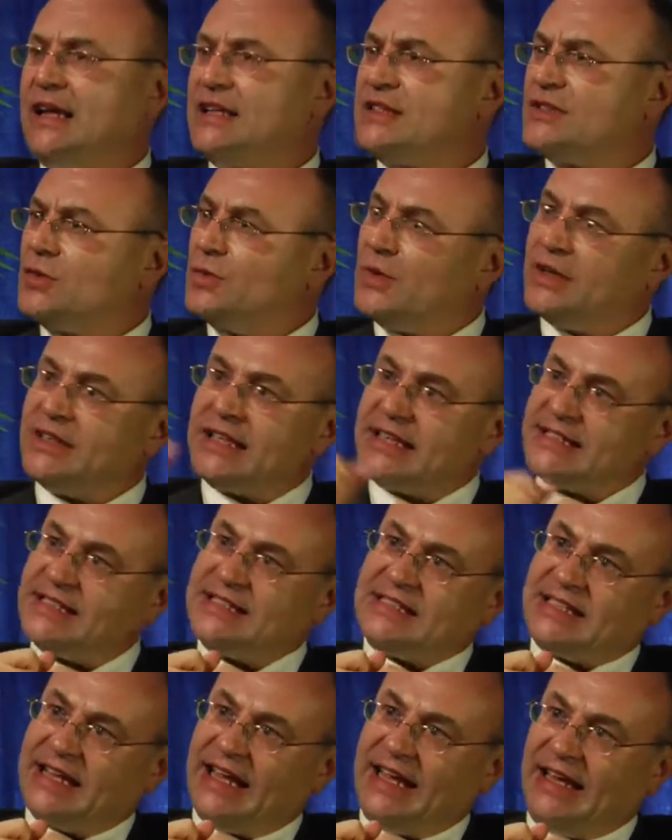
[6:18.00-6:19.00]
So what does
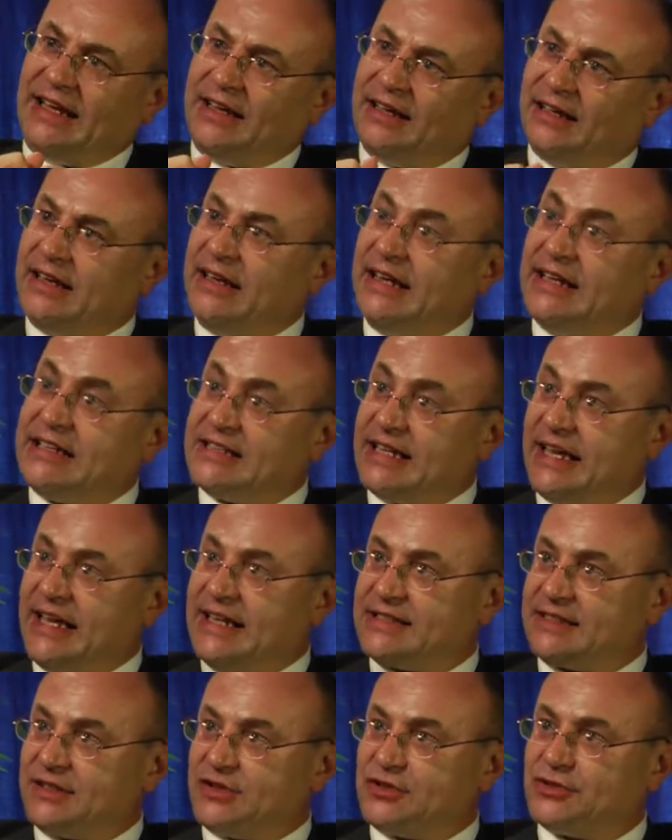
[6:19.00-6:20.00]
it take? It
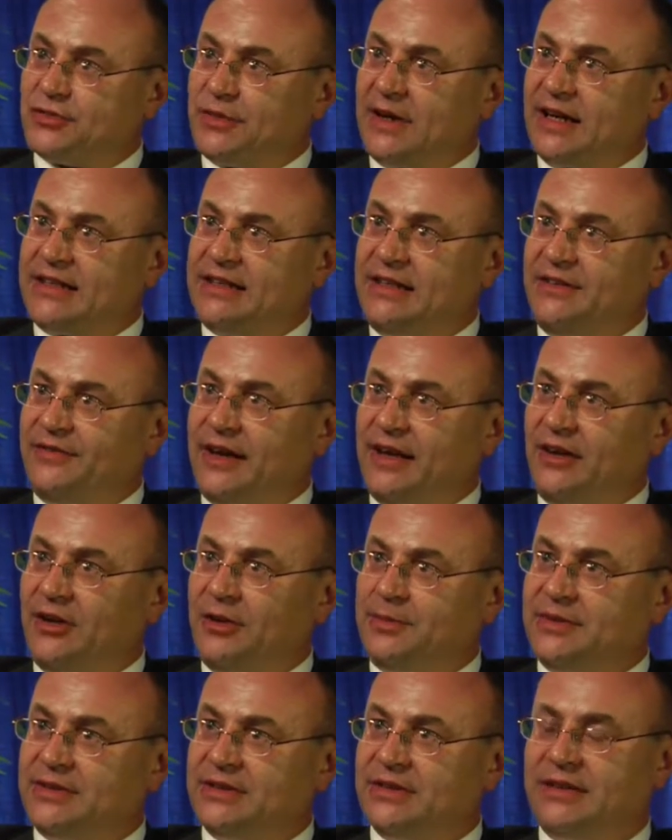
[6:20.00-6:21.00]
takes the drug
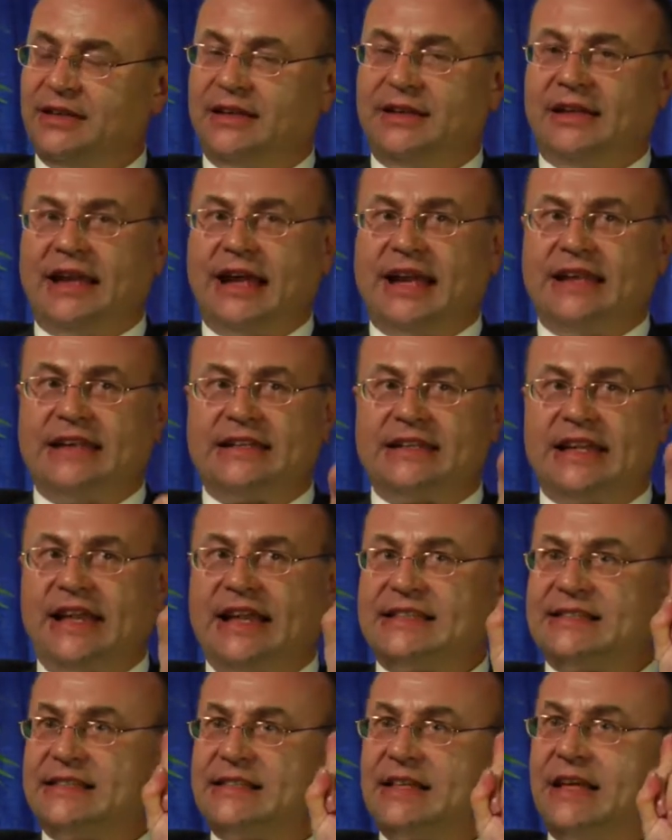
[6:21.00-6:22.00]
developed, and it
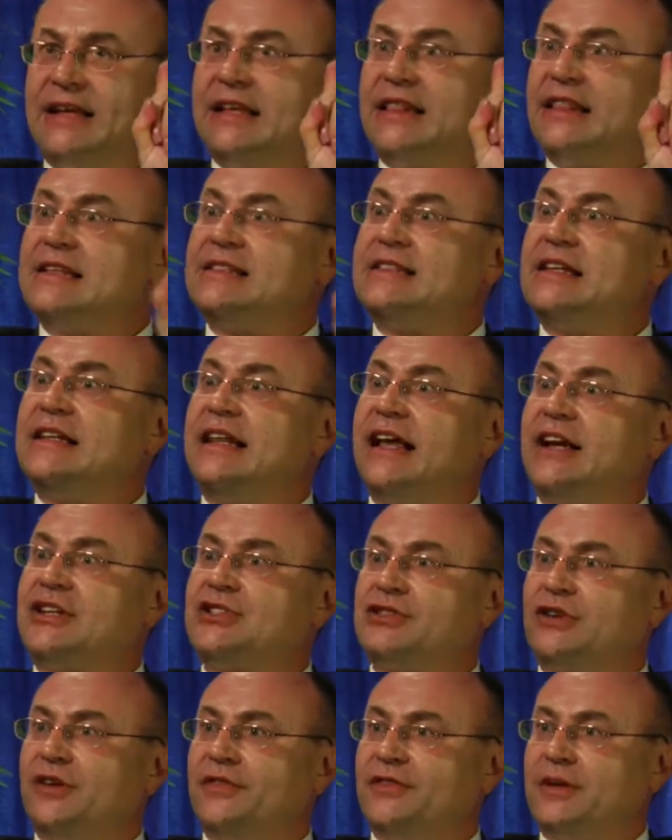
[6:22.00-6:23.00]
takes the
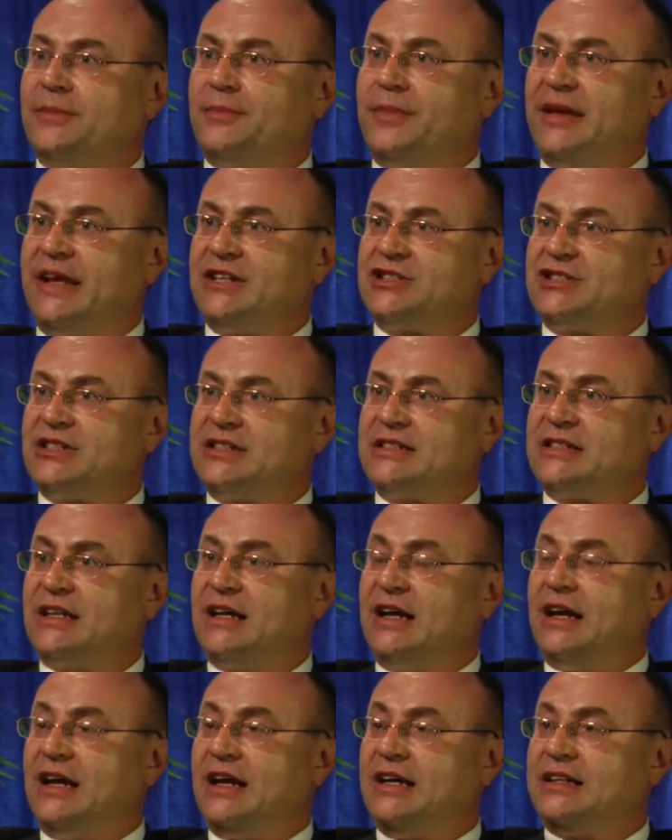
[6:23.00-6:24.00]
selection of the patient.
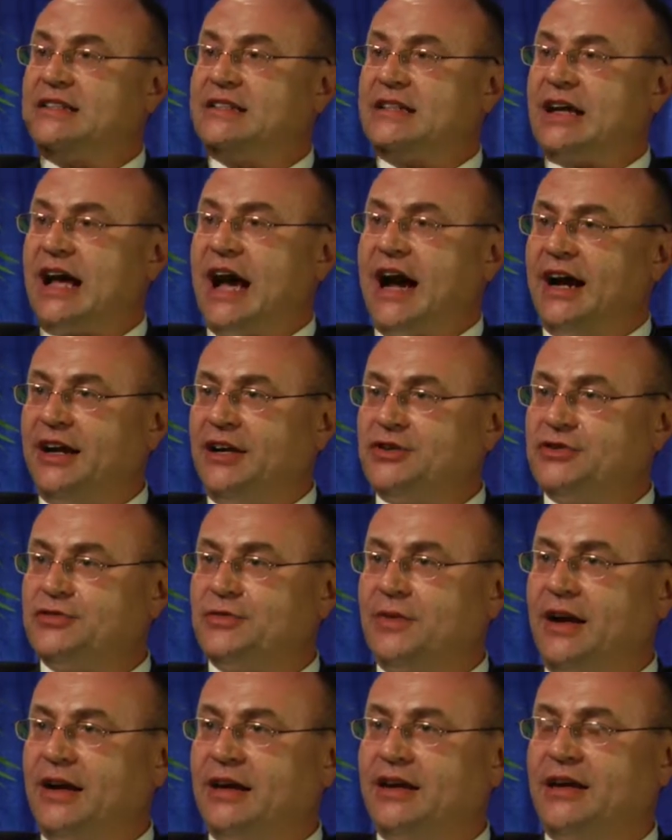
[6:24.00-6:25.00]
A target
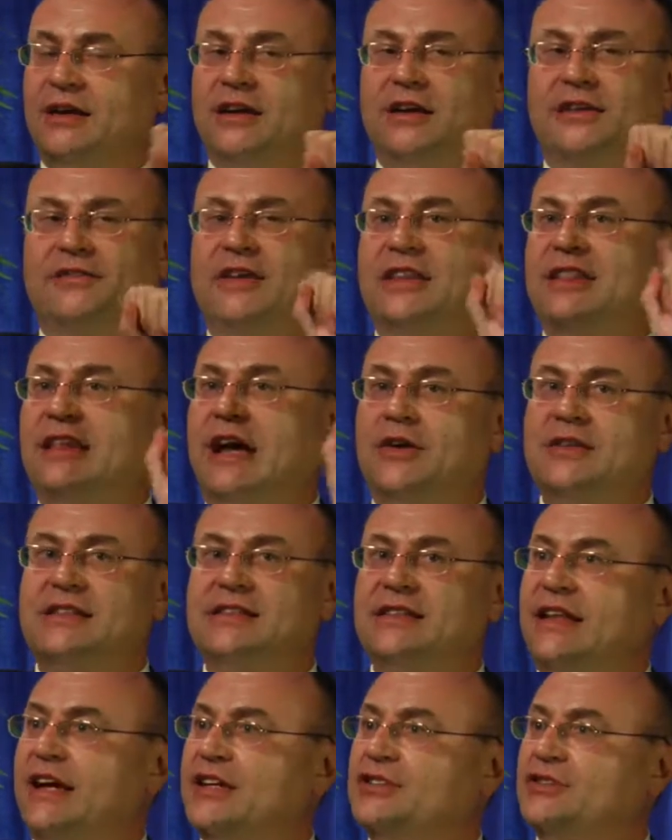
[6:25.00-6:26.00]
drug without
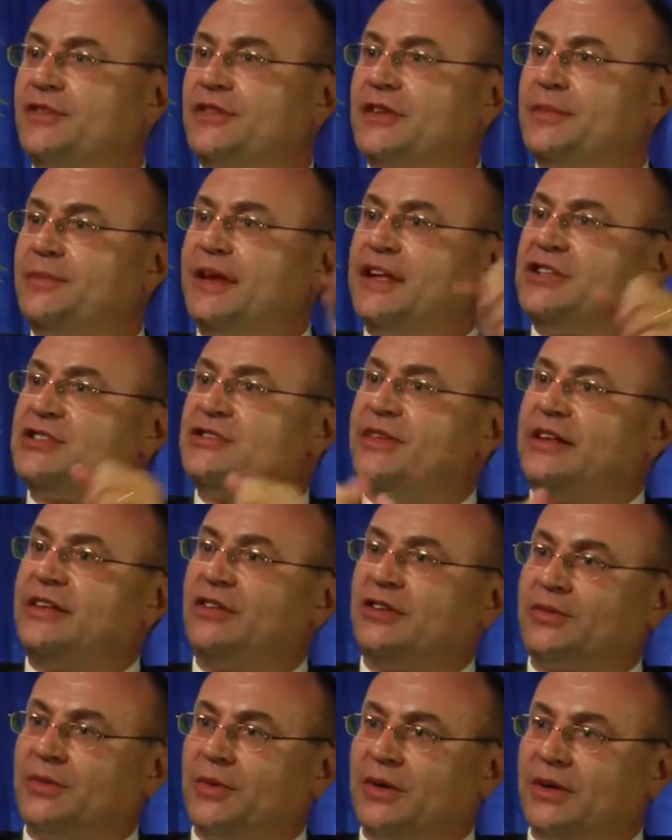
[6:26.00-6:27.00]
selection of the patient will
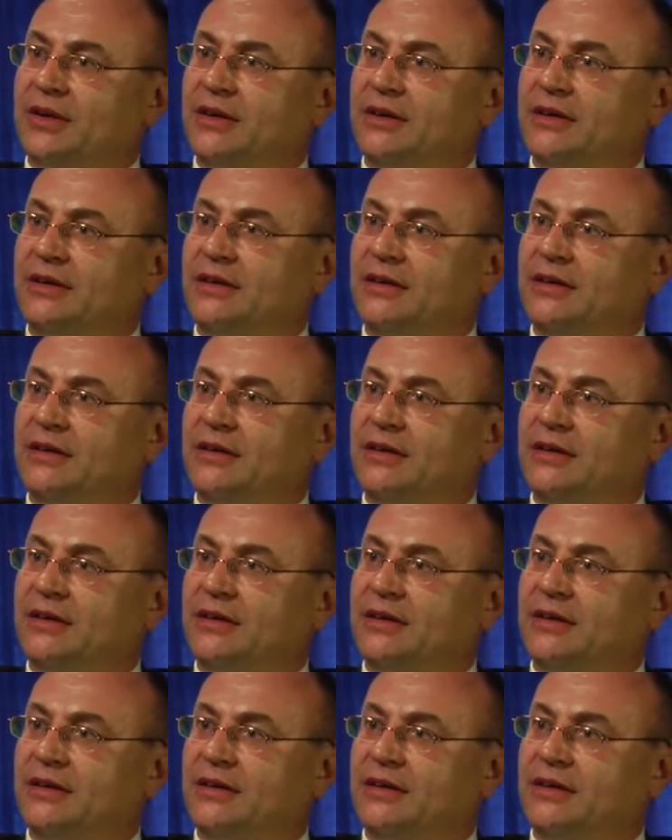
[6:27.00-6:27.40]
not work.